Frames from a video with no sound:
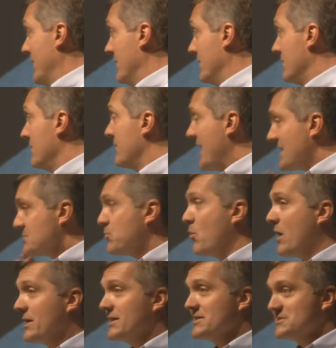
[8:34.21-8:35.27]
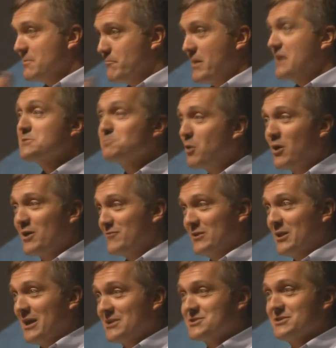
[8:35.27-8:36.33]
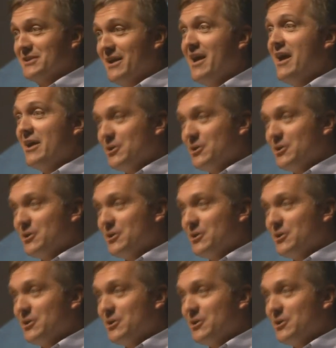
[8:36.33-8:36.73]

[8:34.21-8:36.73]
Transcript: win. That's what is the best part of election.